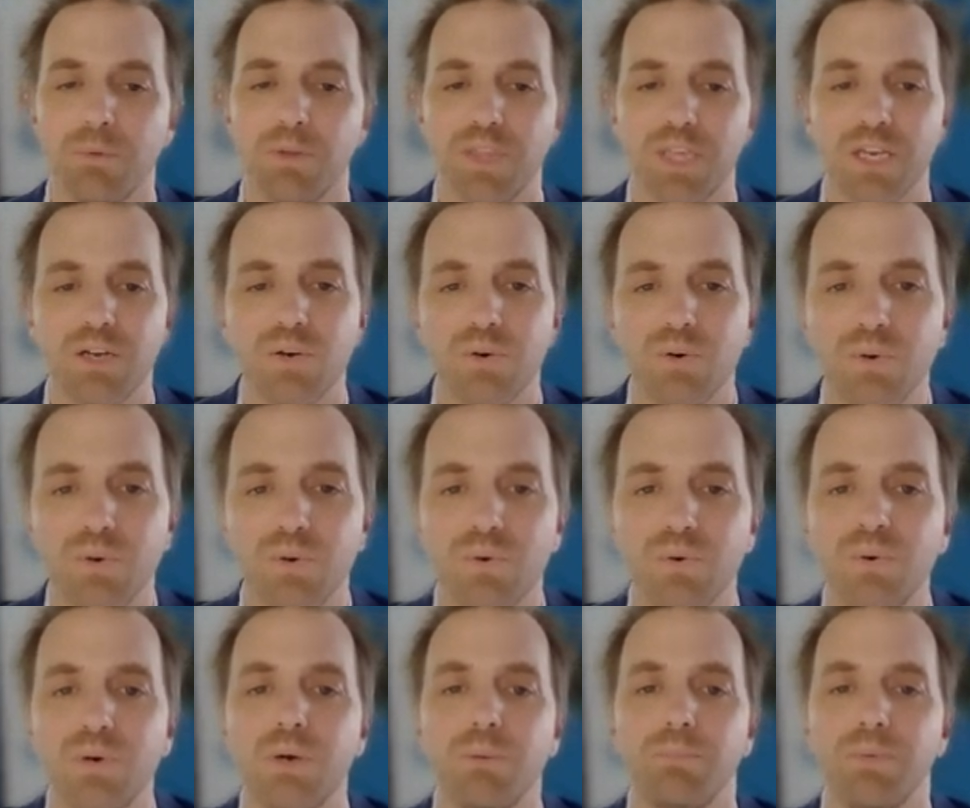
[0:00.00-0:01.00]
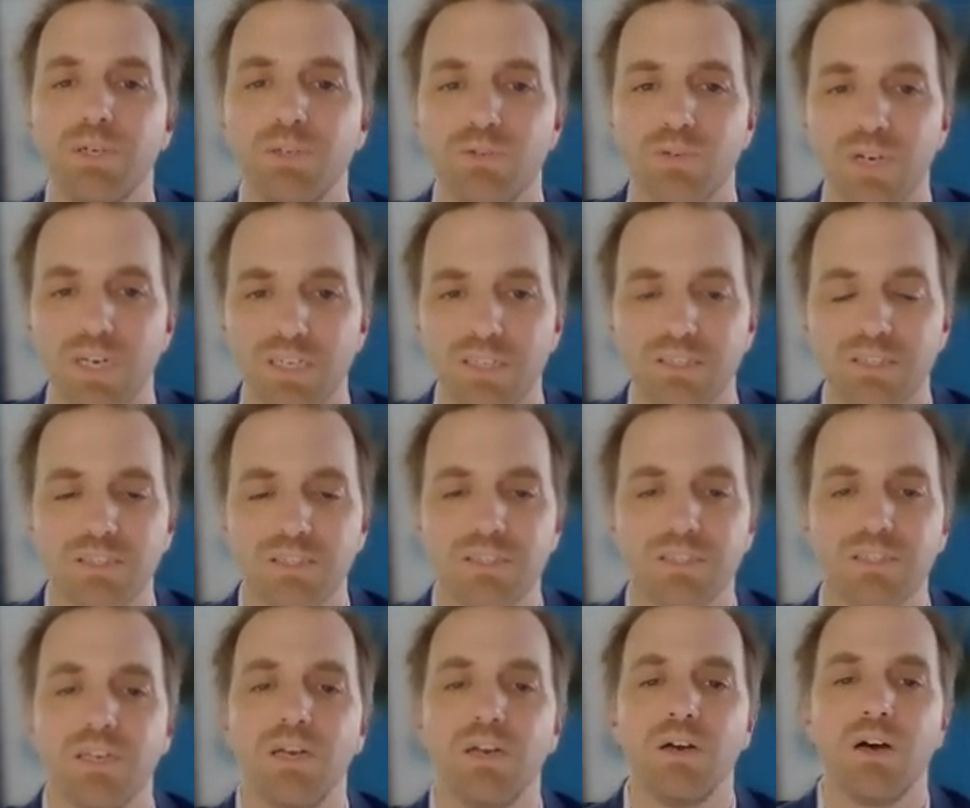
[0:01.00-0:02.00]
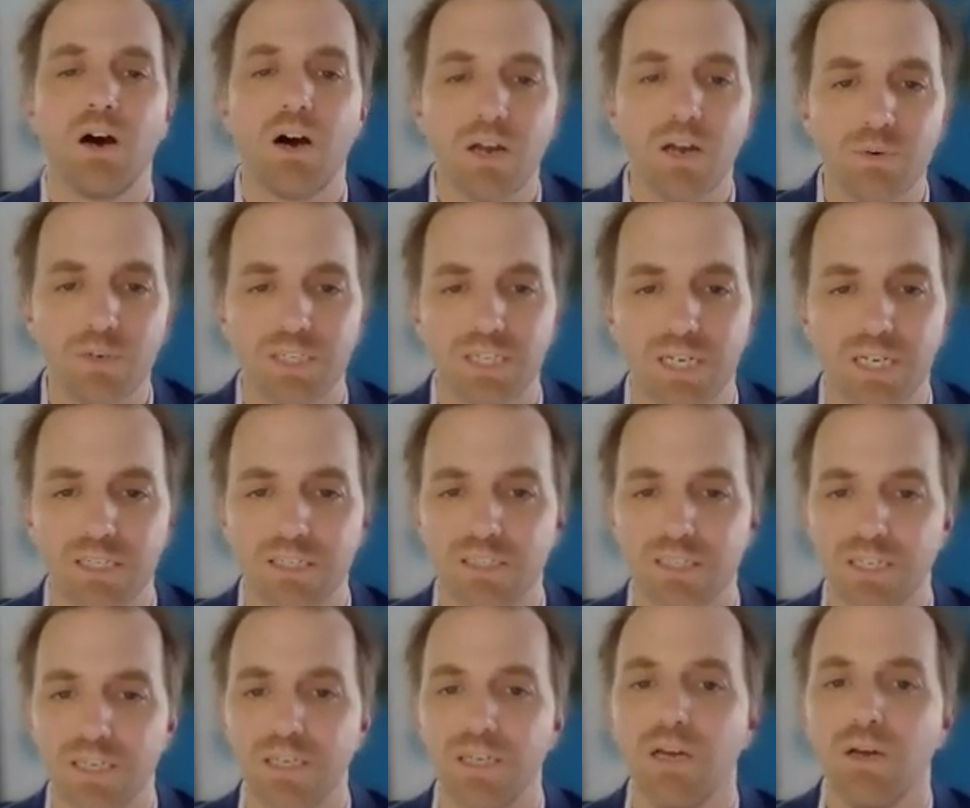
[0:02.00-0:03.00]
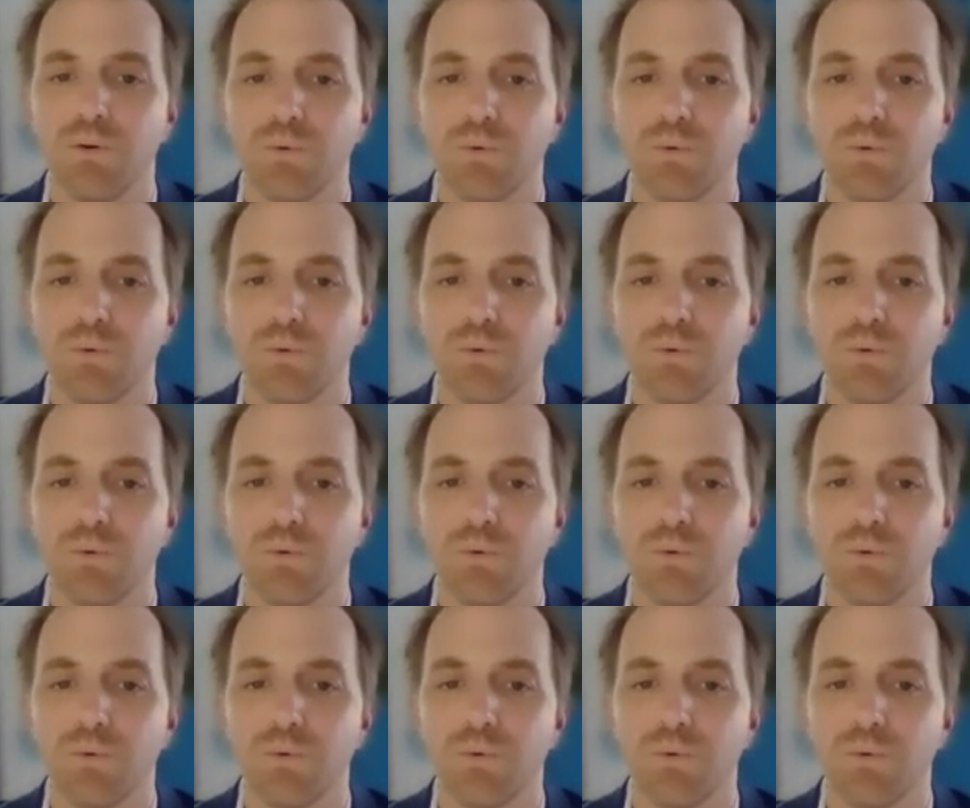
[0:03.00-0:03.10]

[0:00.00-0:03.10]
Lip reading: they call Pinterest's Irish entity,